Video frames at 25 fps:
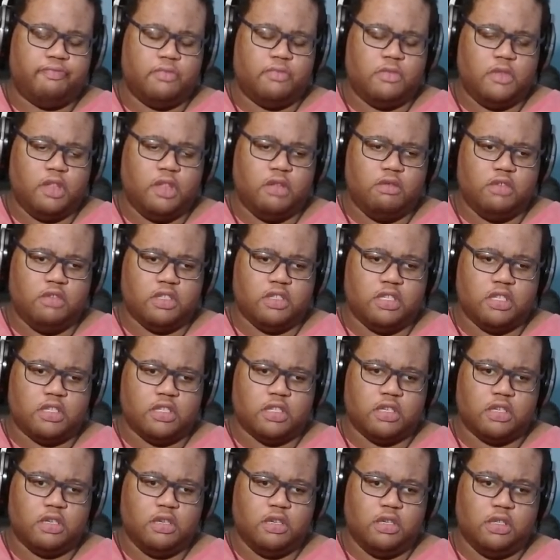what's that
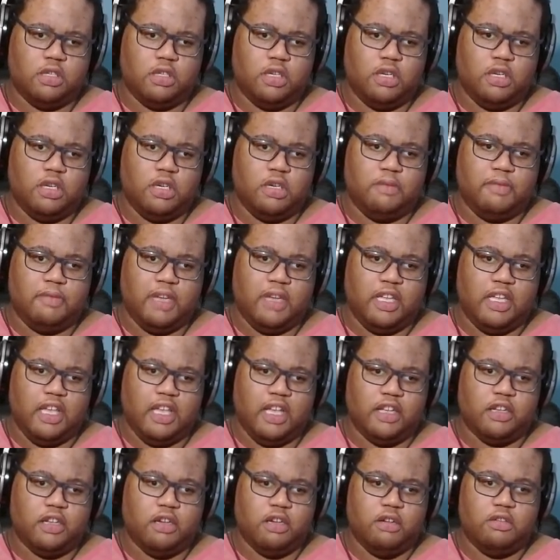thing called? My
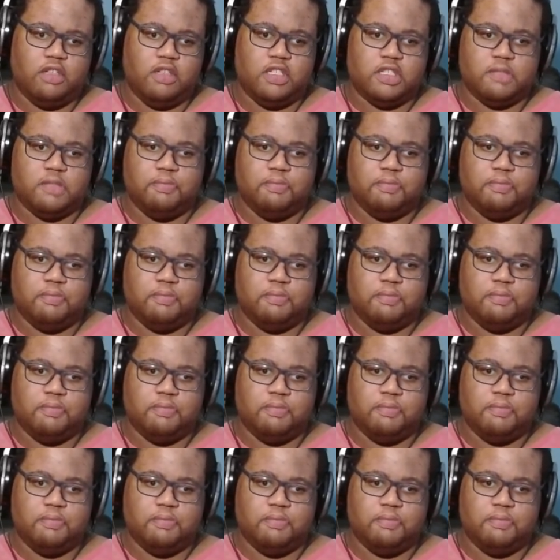Echo is